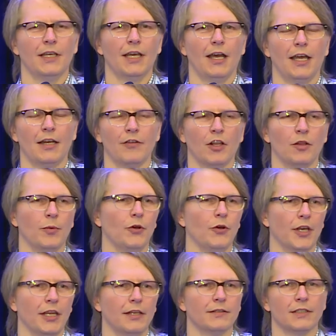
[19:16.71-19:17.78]
and
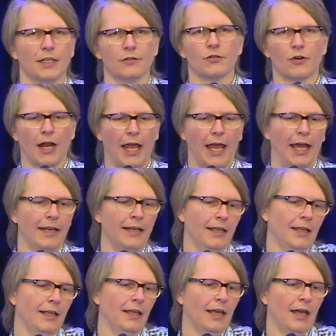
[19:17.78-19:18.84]
availability triad
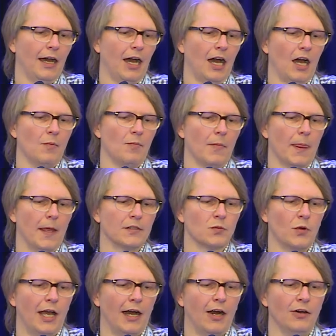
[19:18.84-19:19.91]
as
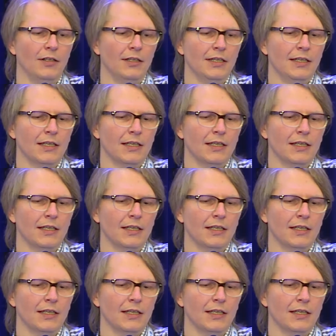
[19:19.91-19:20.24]
well.